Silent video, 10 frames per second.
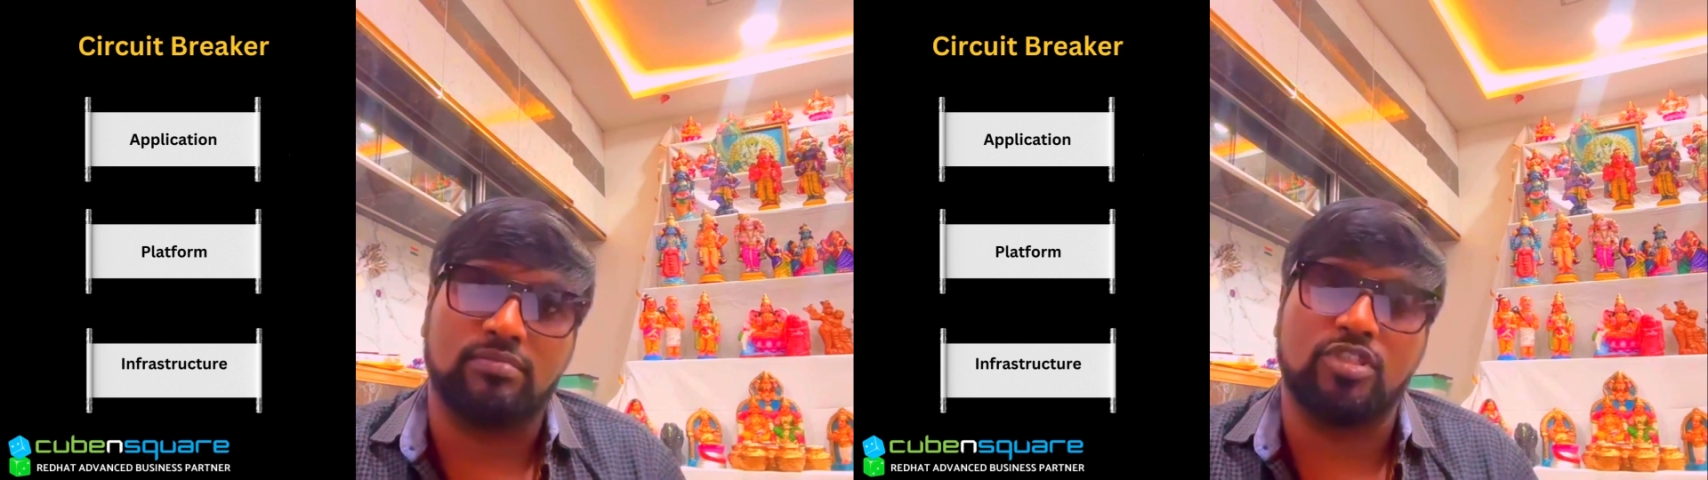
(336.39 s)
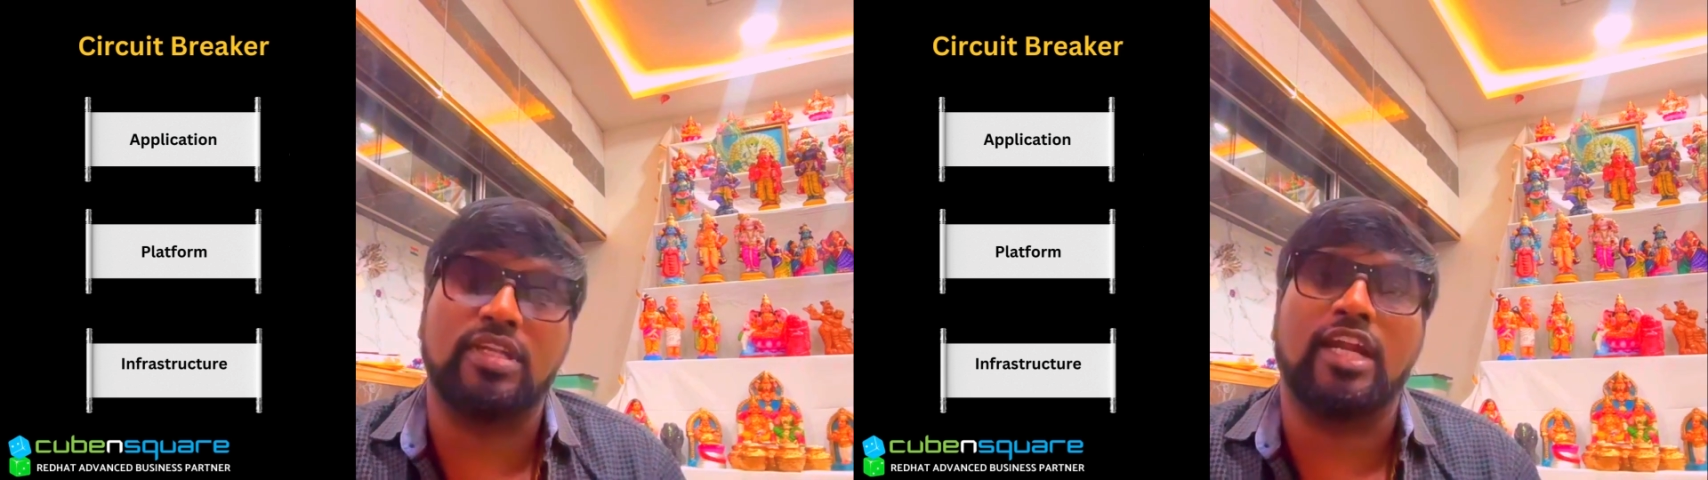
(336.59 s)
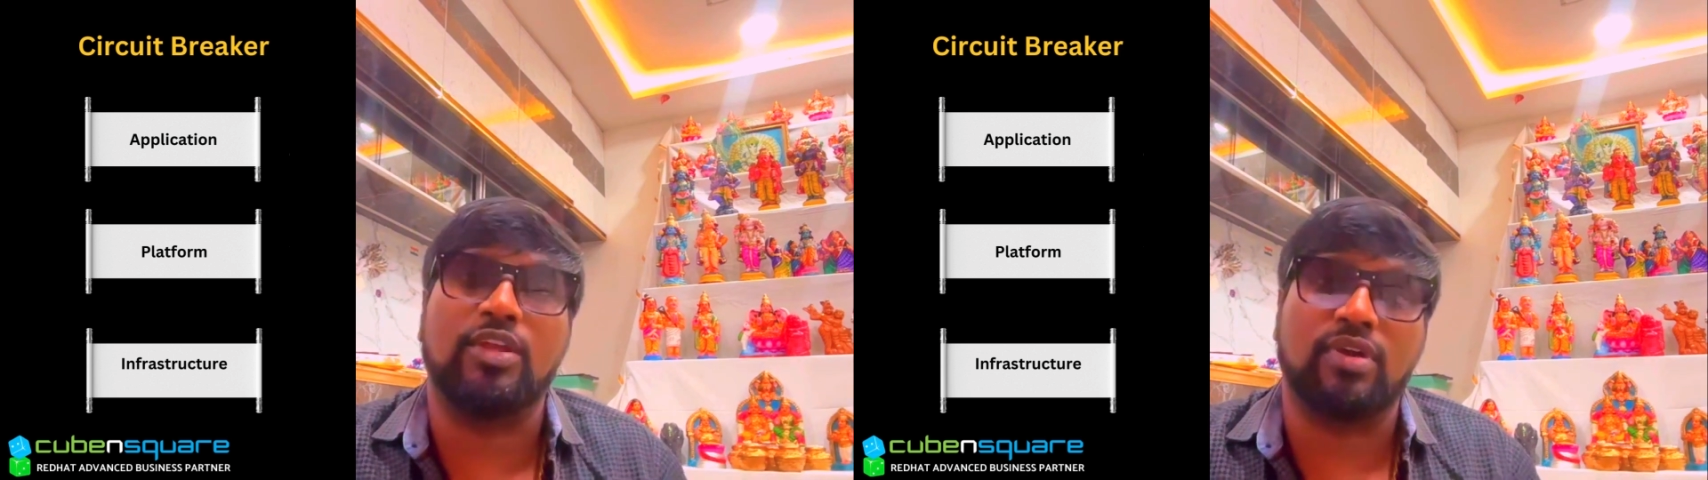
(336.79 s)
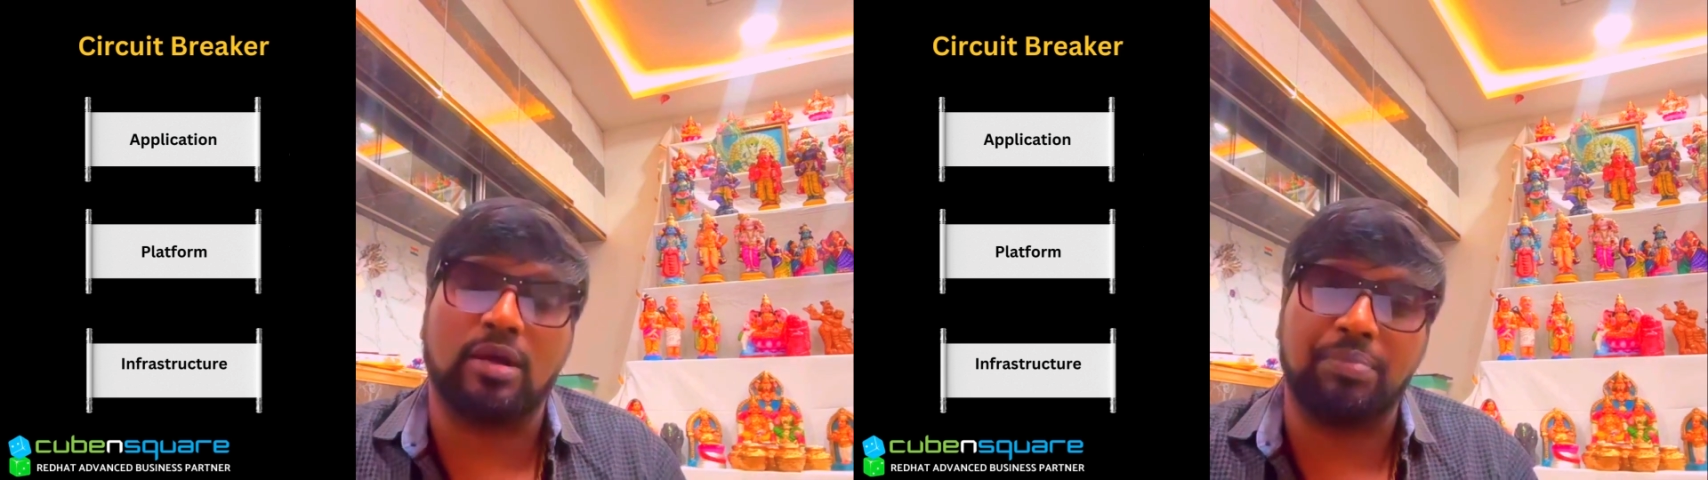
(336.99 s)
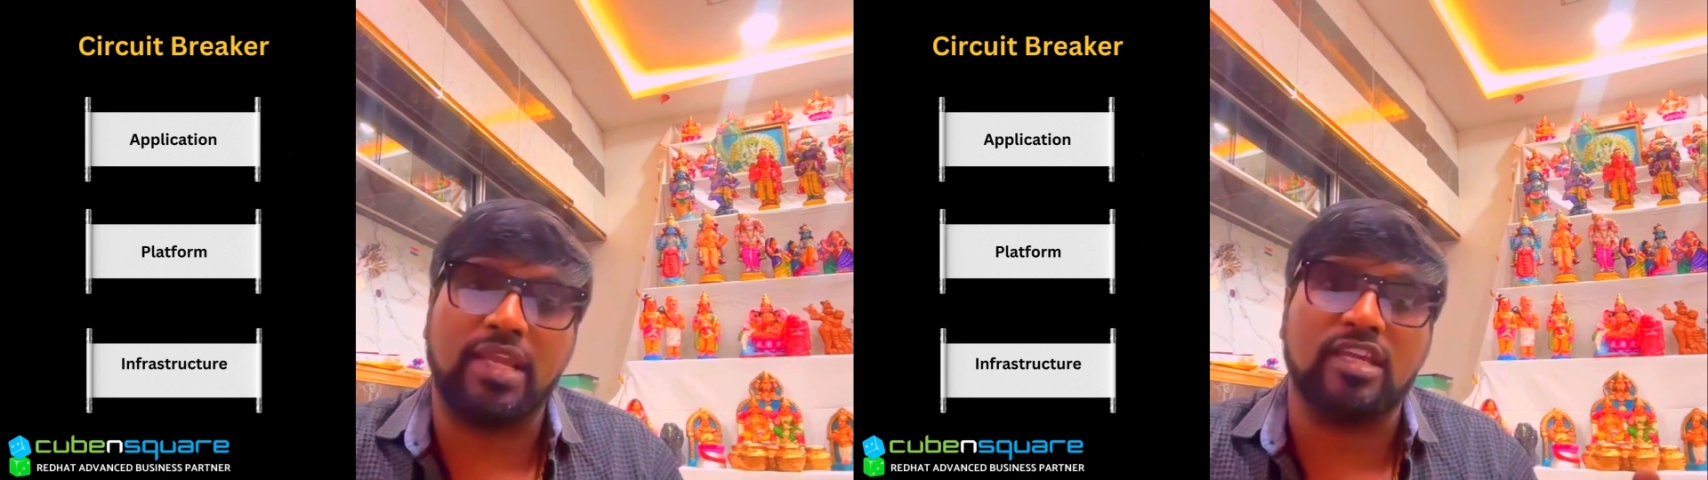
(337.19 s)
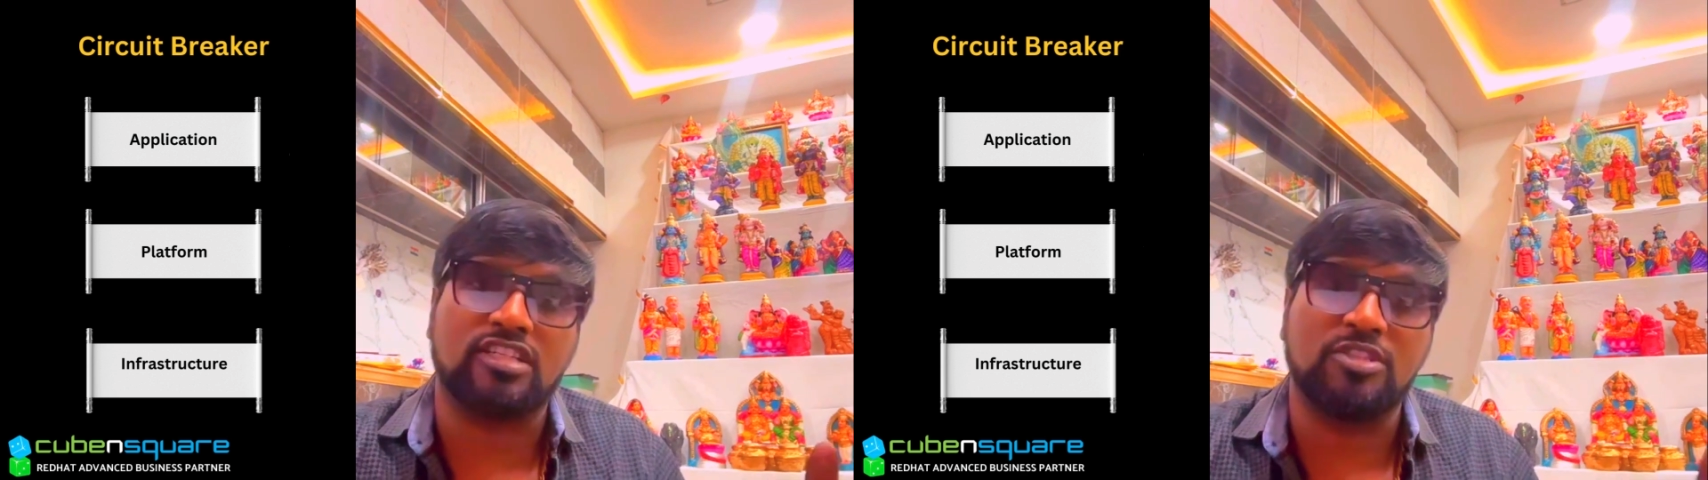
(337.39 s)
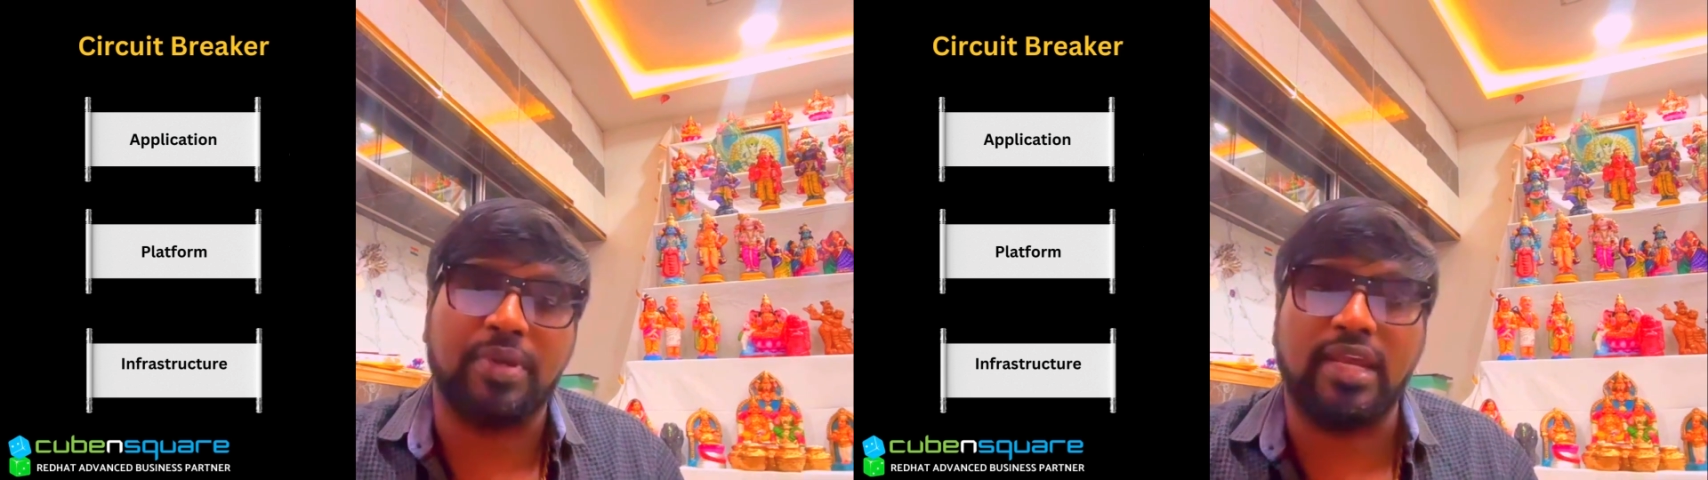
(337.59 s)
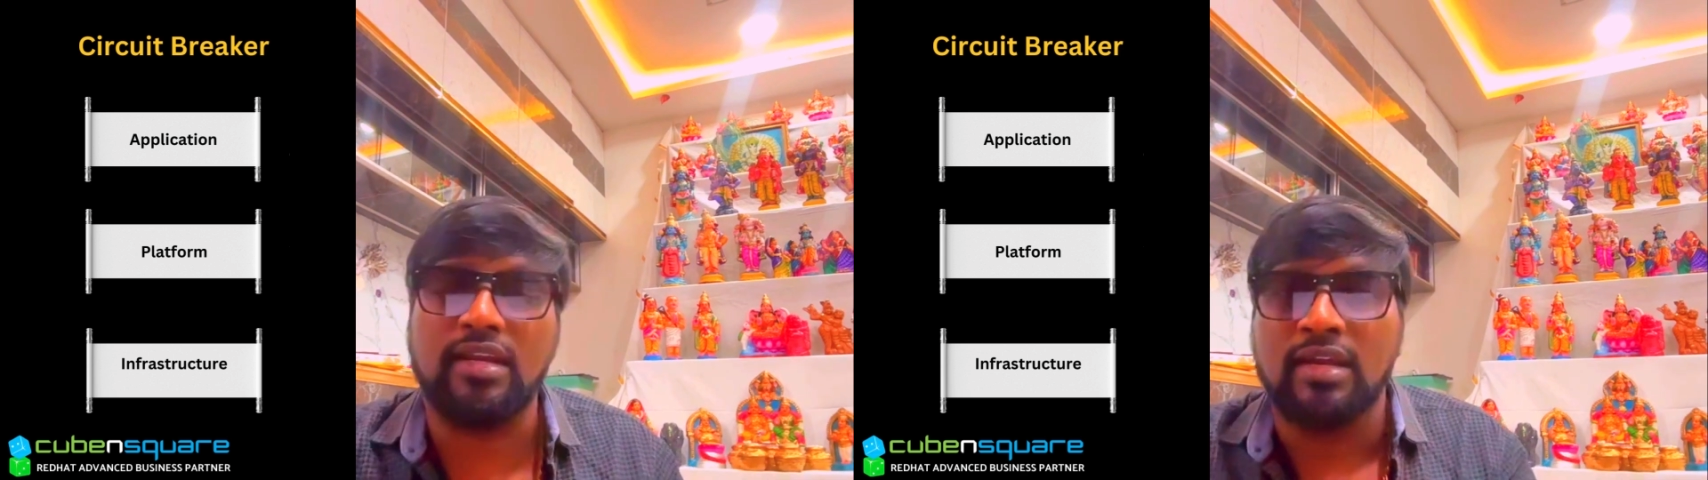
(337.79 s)
so that your application is
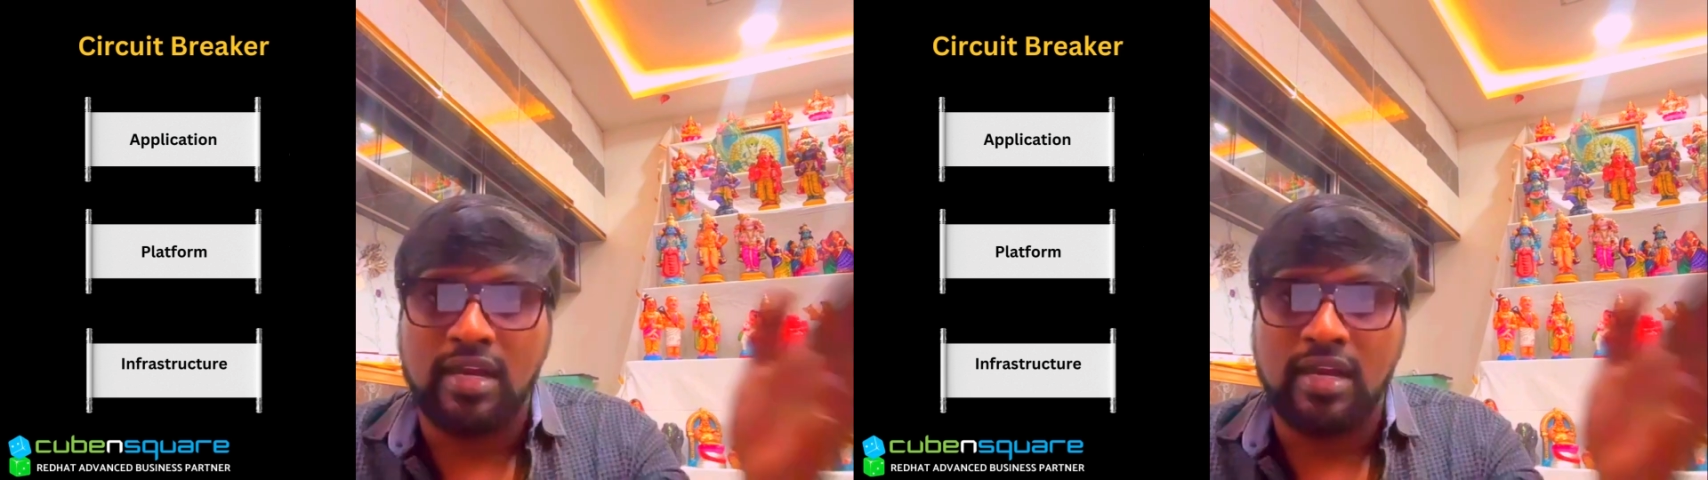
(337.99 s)
being